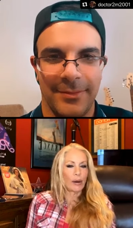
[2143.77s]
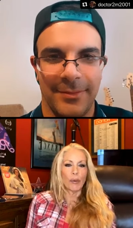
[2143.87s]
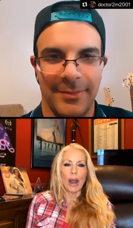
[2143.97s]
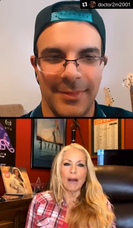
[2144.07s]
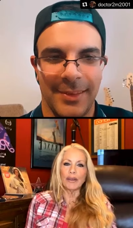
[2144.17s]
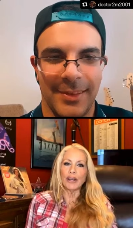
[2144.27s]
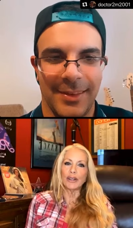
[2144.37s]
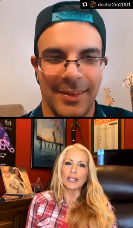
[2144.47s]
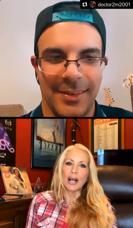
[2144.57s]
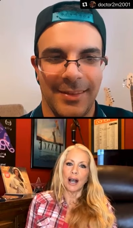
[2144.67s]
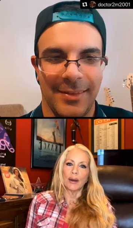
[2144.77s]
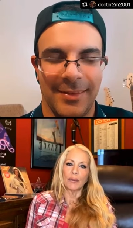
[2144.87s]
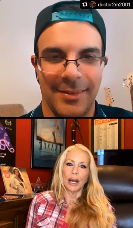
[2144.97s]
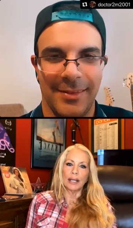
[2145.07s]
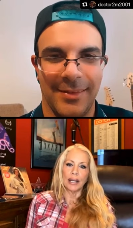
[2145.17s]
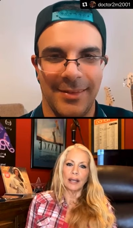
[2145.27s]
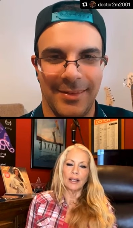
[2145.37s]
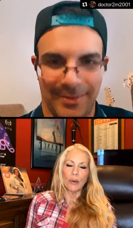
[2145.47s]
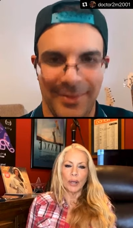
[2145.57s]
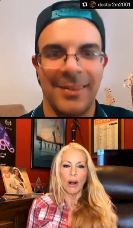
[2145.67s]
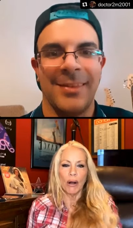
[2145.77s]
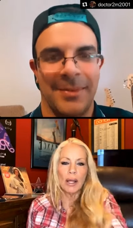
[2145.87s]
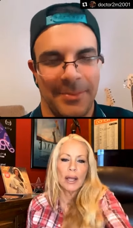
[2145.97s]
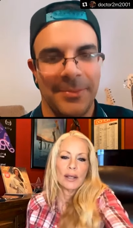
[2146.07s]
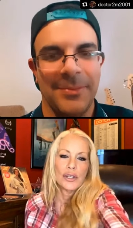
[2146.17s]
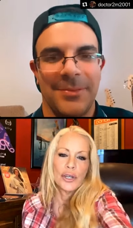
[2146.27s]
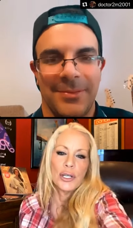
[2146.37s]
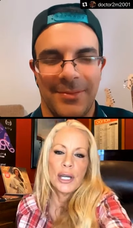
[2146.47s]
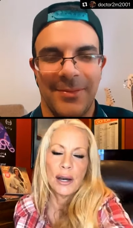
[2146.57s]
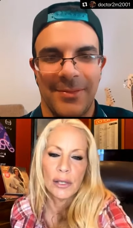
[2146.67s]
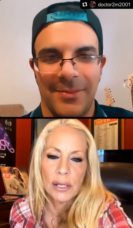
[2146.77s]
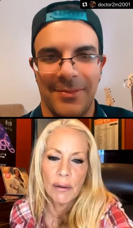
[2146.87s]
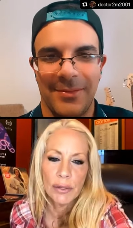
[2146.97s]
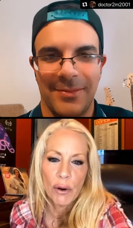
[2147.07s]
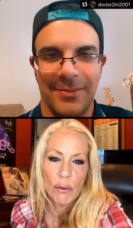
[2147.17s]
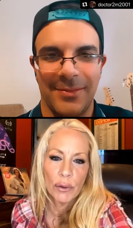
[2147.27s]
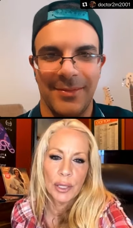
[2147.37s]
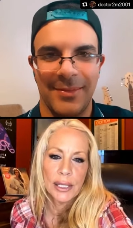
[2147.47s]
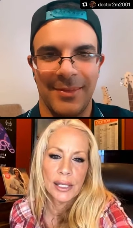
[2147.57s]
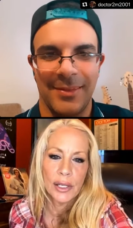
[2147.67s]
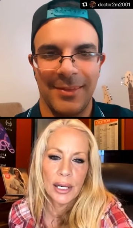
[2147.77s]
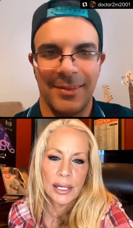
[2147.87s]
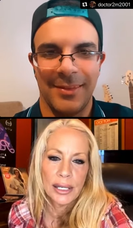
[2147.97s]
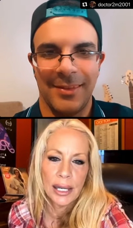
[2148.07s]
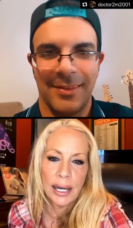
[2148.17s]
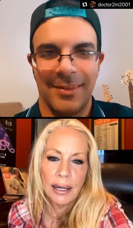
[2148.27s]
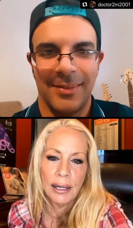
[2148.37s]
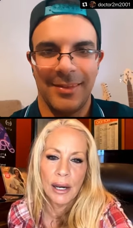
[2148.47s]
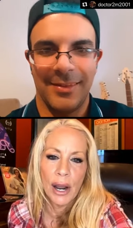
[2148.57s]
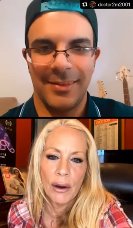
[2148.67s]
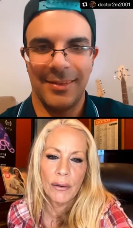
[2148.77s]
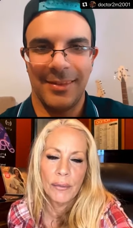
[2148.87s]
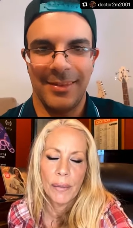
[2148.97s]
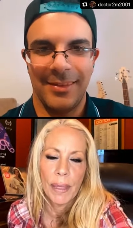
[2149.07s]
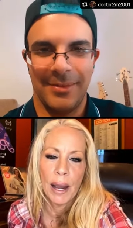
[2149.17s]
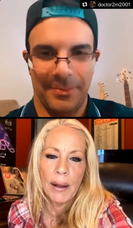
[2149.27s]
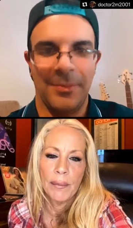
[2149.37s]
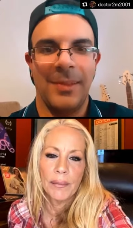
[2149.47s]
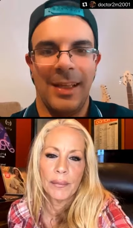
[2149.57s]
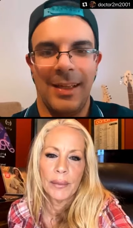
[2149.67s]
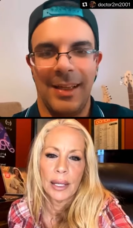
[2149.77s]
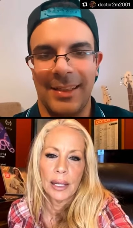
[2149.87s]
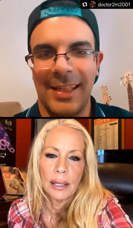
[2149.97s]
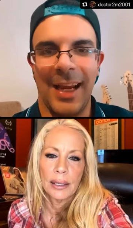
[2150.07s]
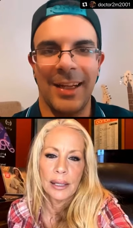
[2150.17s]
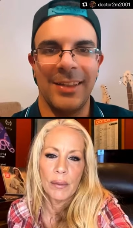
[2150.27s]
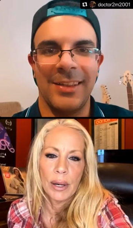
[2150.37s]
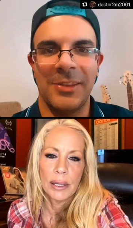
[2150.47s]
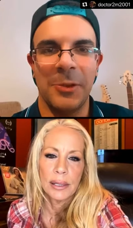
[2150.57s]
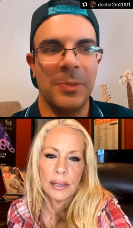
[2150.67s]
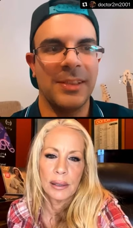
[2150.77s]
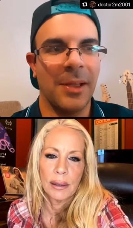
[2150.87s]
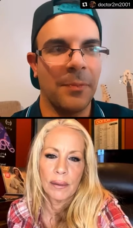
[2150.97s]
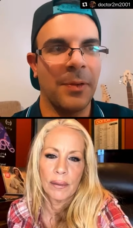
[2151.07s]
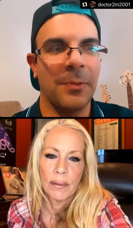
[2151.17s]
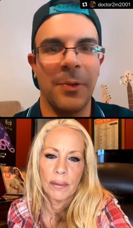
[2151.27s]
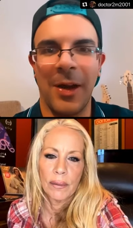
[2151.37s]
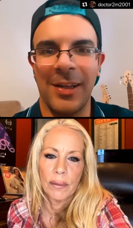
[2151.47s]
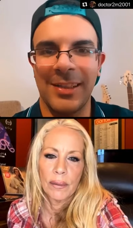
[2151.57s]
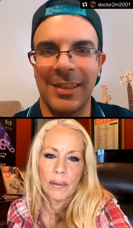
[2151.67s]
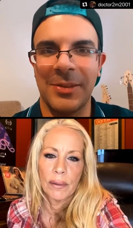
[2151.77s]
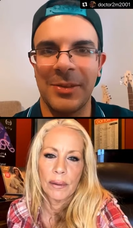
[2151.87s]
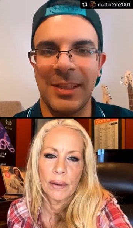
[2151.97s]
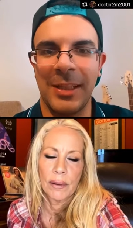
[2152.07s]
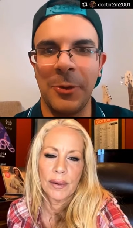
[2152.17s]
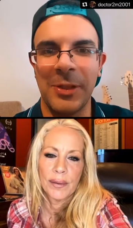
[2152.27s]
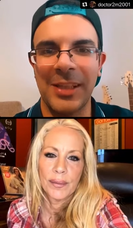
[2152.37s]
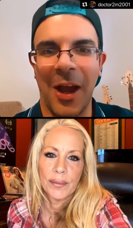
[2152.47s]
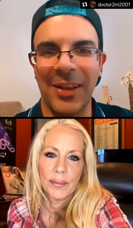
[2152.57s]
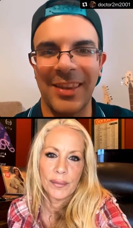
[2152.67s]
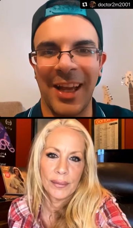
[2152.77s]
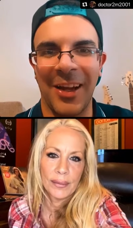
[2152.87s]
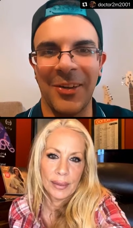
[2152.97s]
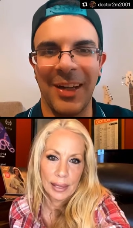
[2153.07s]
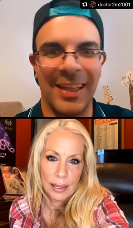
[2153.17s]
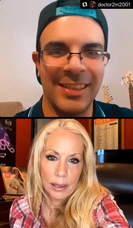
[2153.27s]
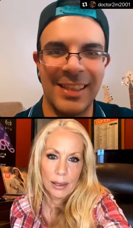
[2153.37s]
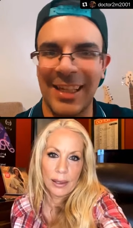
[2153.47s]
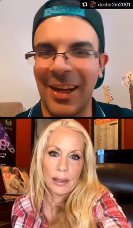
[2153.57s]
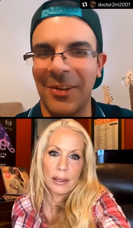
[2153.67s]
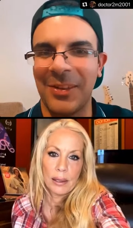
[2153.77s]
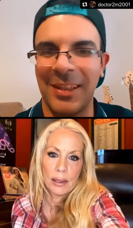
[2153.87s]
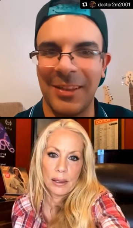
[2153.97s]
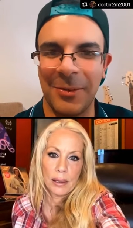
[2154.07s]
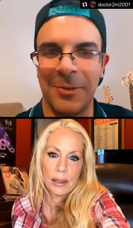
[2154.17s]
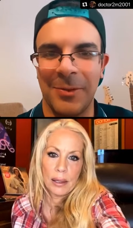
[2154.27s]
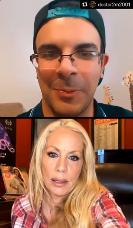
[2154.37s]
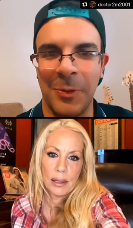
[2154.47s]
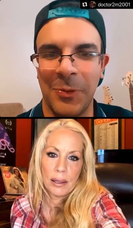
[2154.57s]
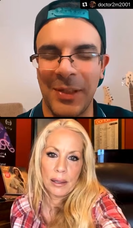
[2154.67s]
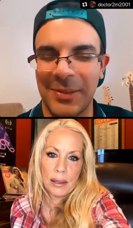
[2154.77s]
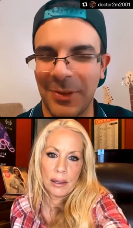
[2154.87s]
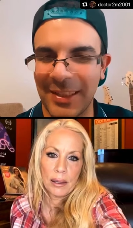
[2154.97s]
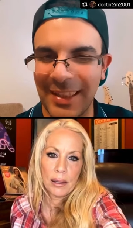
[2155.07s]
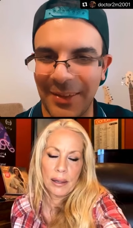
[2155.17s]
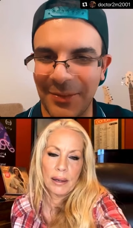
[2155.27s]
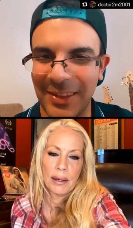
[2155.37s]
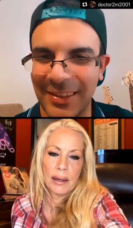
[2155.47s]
Speaker 1: we're having a good time, right? That you know, we all shouldn't take ourselves overly seriously, you know. Um,
Speaker 2: exactly. It should be something fun just to see who is hot now and check out the movies, for example.